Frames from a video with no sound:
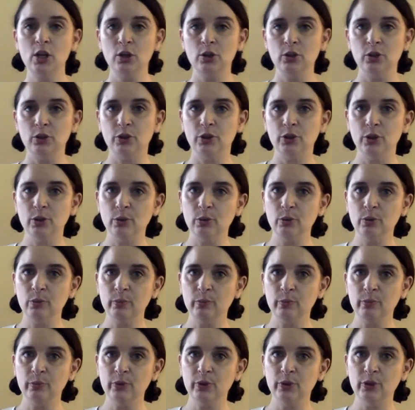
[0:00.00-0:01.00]

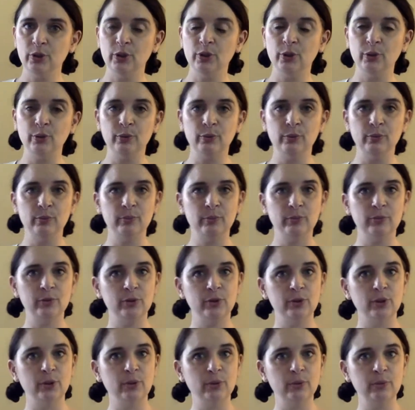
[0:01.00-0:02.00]
Zoom, zoom,
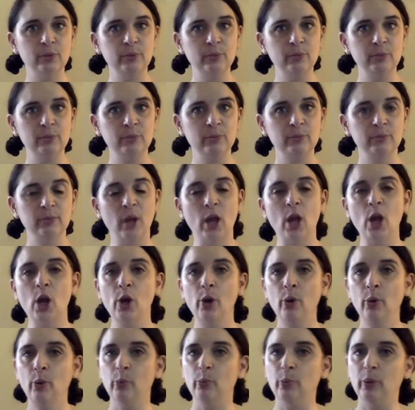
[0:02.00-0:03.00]
zoom,
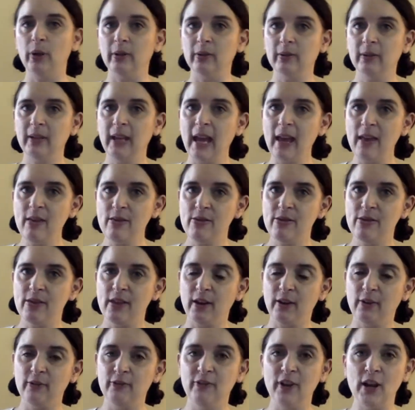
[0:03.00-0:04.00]
we'll get
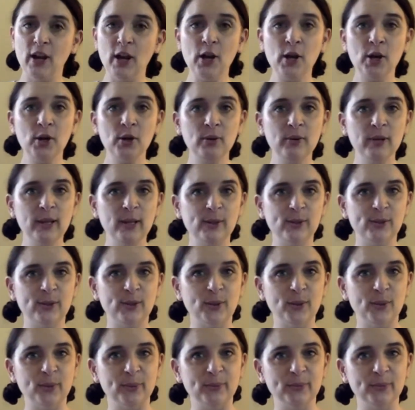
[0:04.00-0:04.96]
there very soon.